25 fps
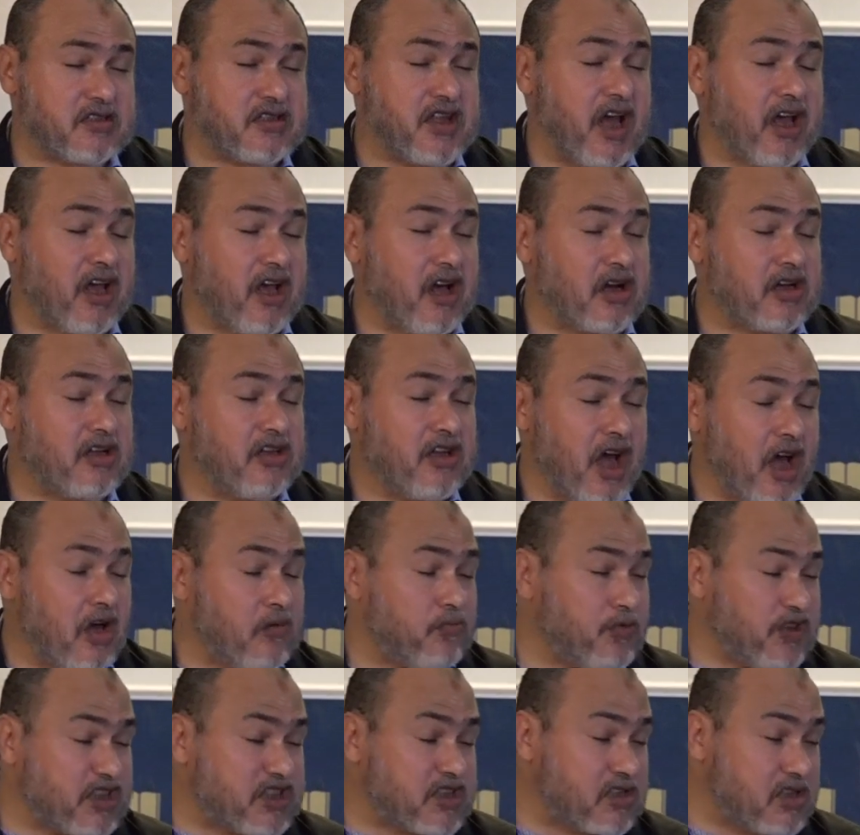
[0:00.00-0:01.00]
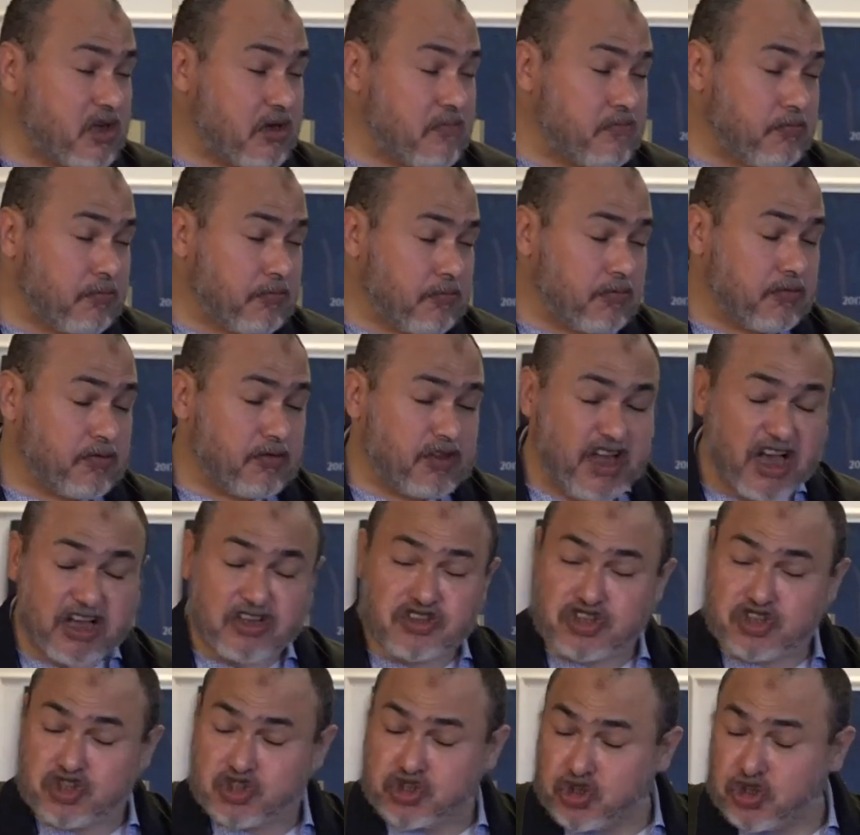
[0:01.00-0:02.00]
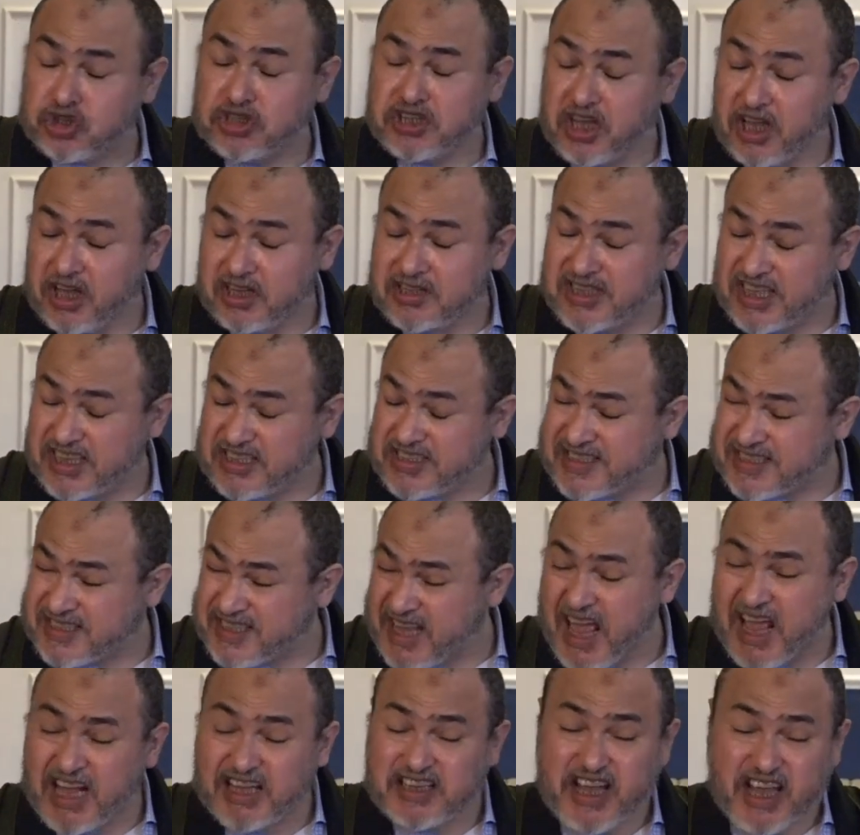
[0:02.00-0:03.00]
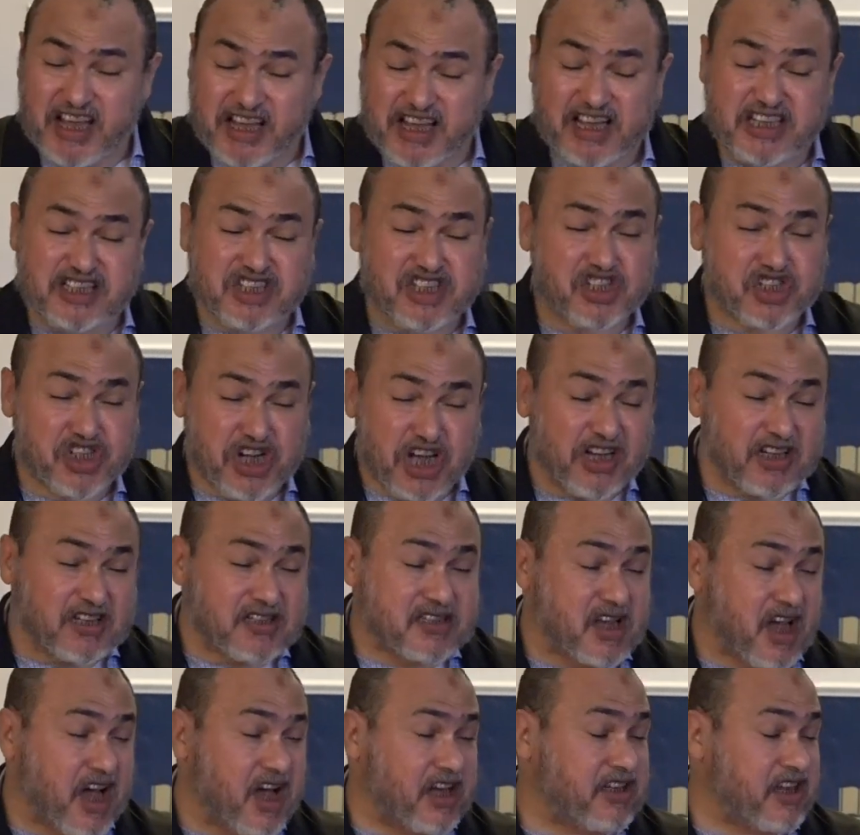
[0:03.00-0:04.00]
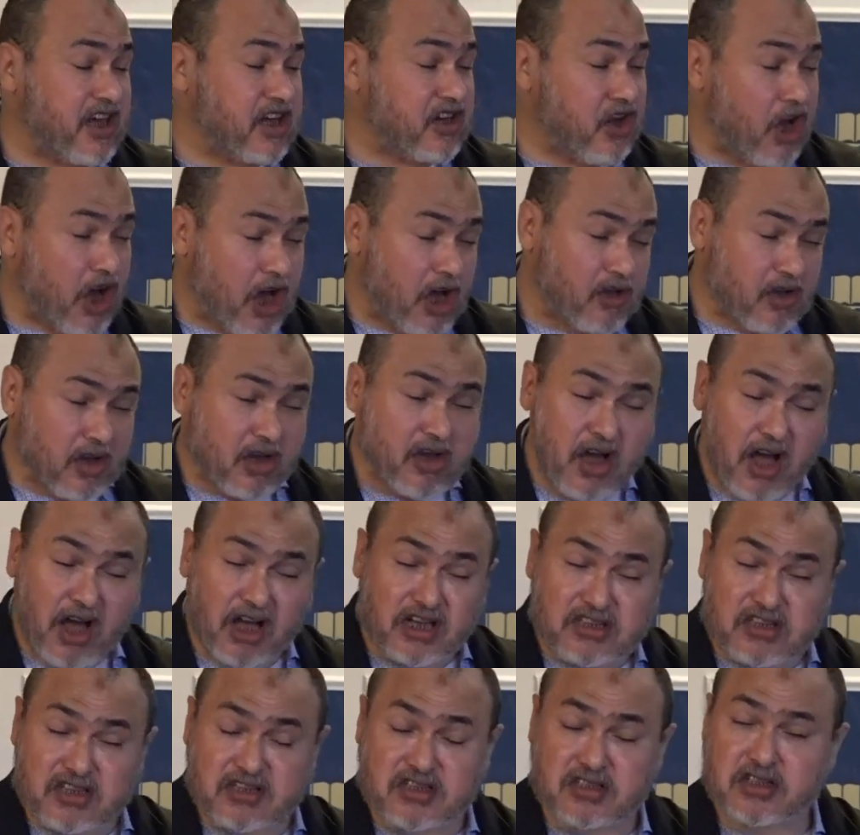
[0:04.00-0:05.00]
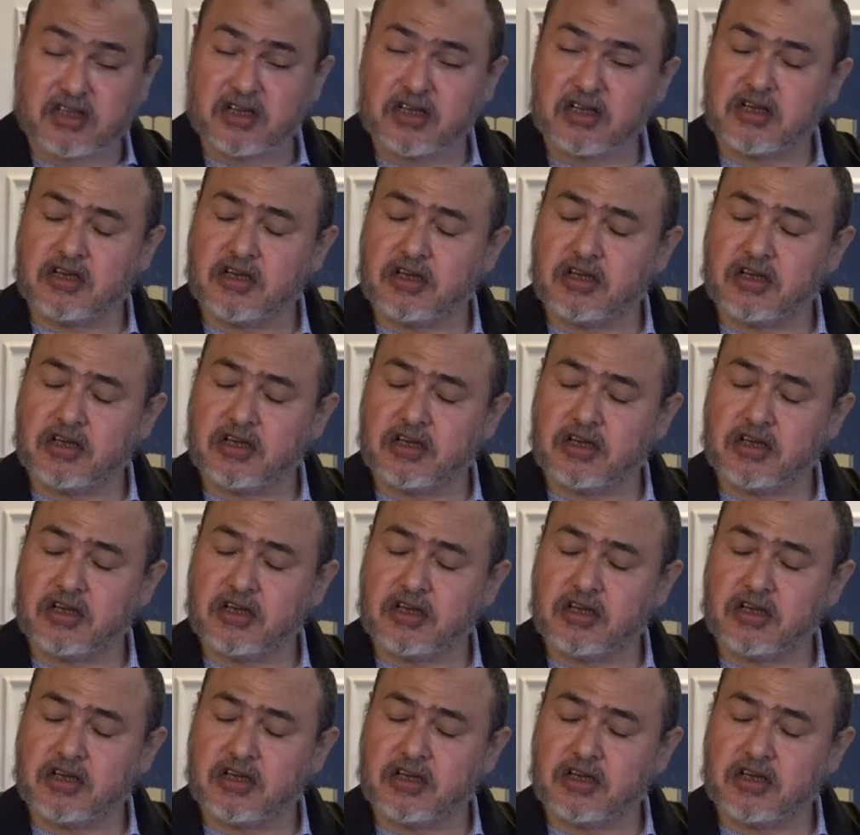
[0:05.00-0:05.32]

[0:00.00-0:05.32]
that are not Muslim, that stand against genocide and Holocaust,